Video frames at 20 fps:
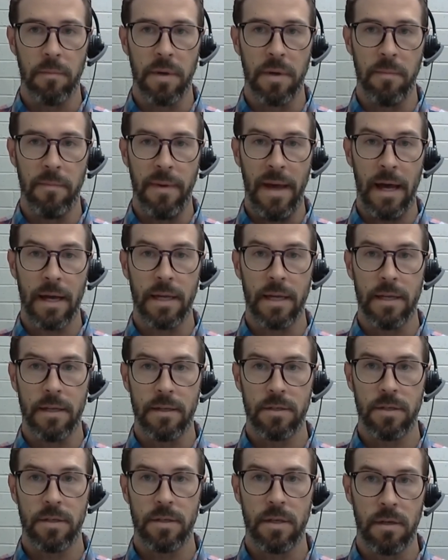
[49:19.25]
back
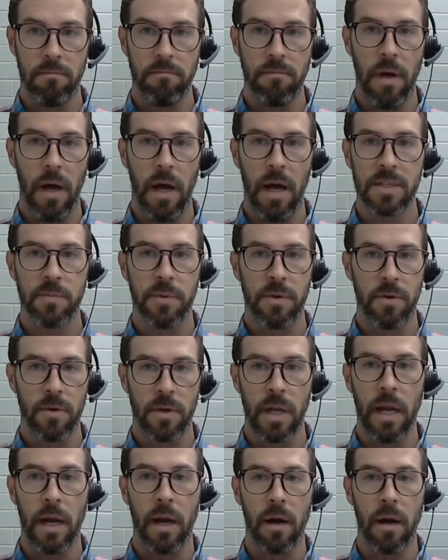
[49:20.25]
into hospital
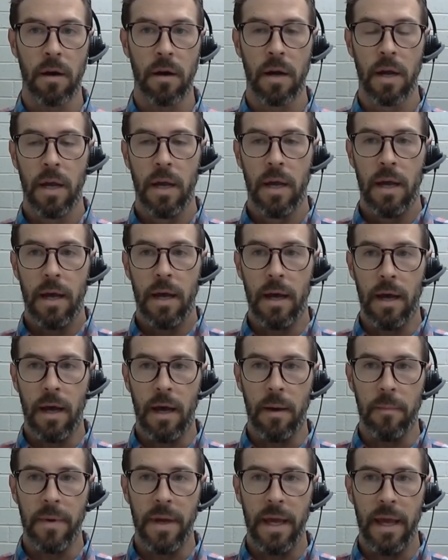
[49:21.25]
care.
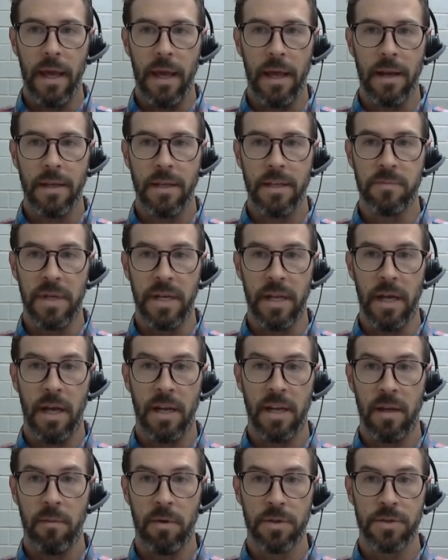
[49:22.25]
And he's been
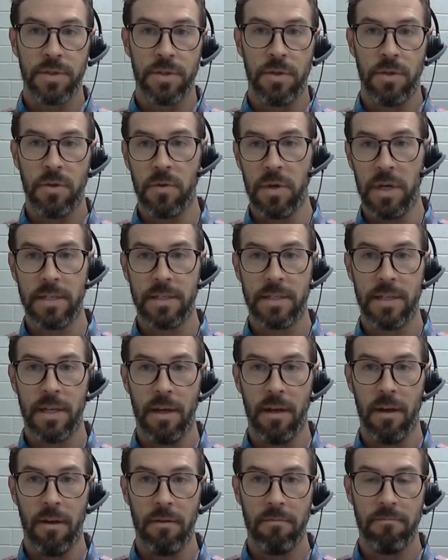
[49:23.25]
unable to
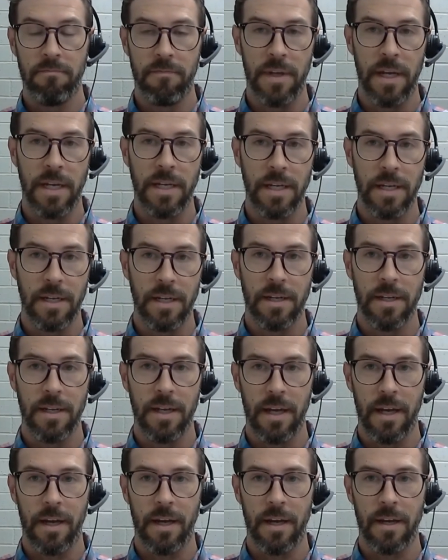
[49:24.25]
until they needed
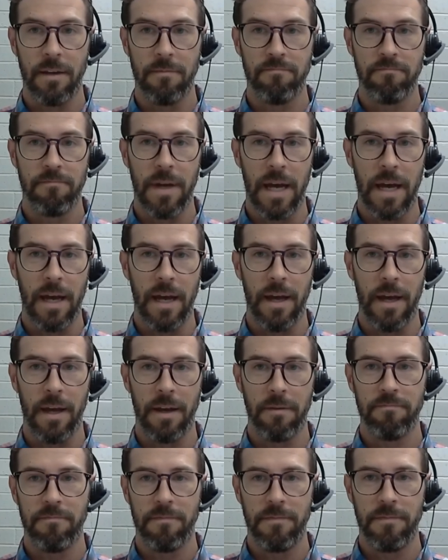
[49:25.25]
a
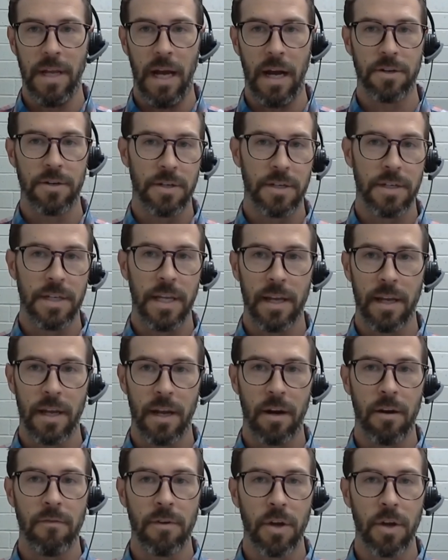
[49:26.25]
doctor to take
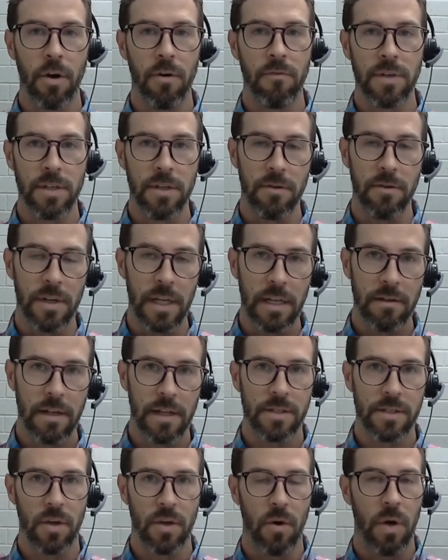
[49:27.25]
care of a COVID unit.
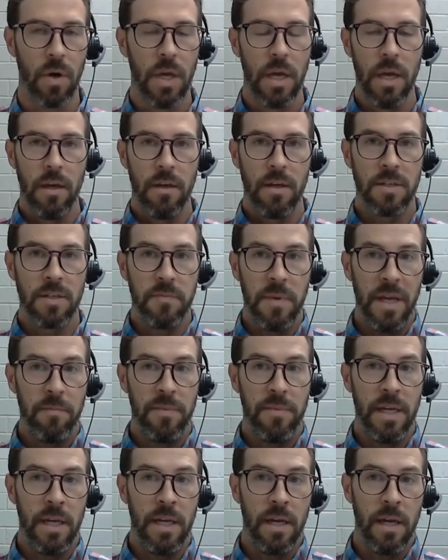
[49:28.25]
And so this may
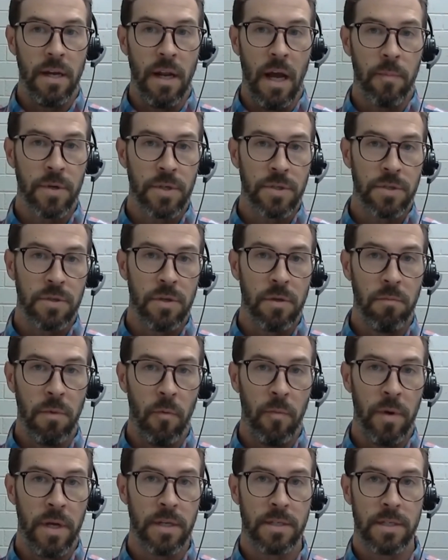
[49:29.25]
be an opportune
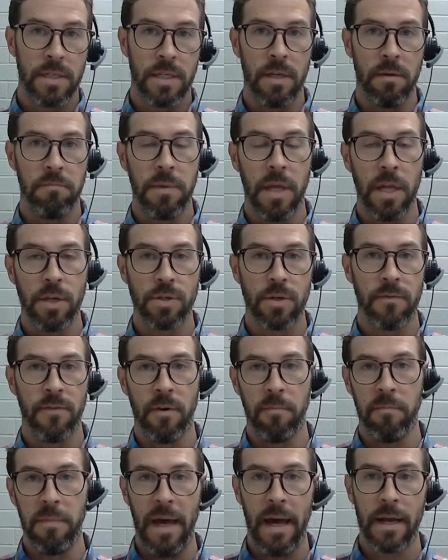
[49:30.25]
moment to get your
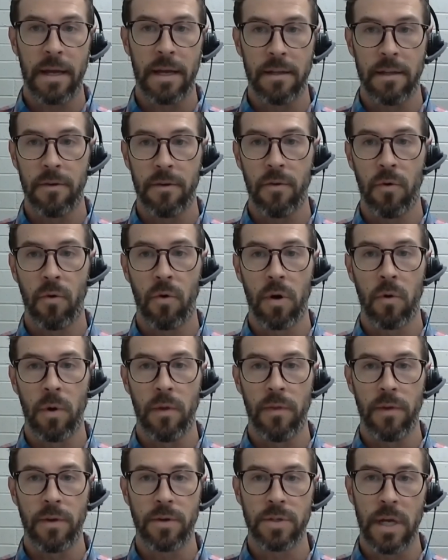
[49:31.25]
foot back into the door
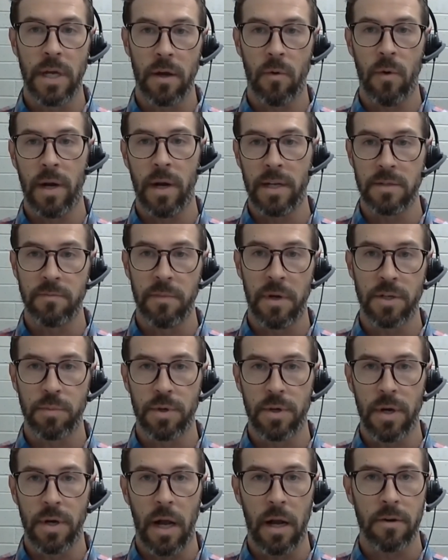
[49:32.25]
when there's not quite as much
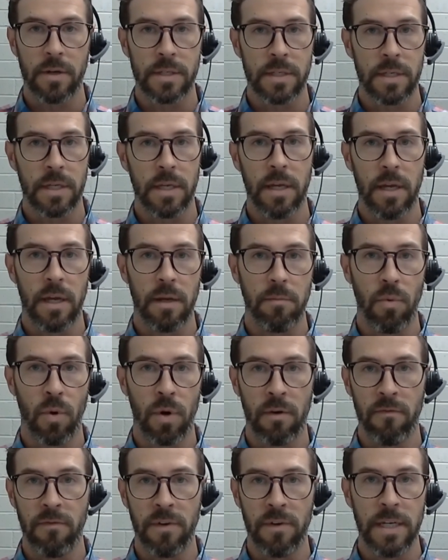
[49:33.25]
bureaucracy and
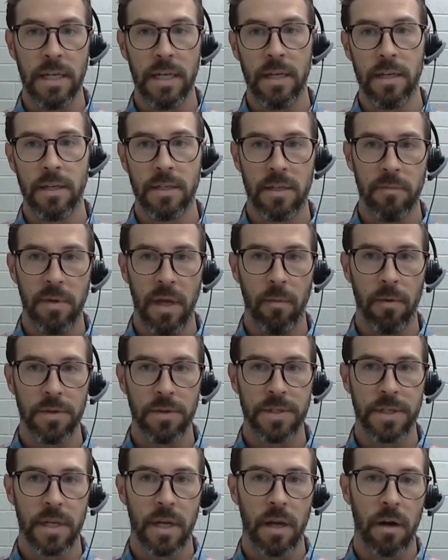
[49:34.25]
more of a need to be able
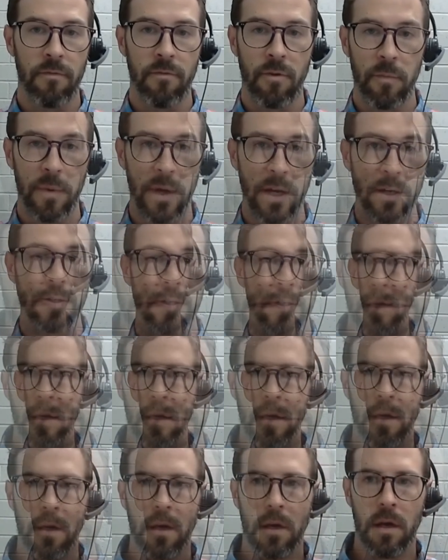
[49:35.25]
to care for
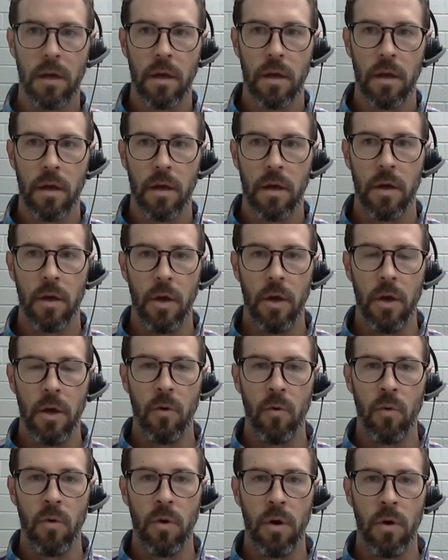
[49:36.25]
patients.
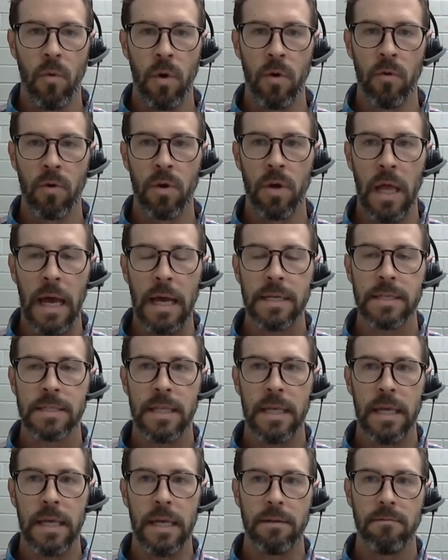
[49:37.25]
we realized
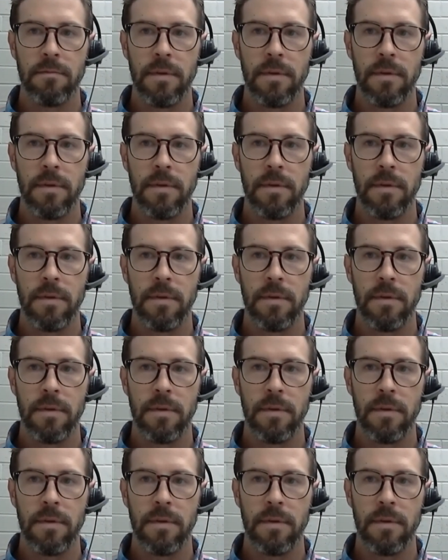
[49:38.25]
that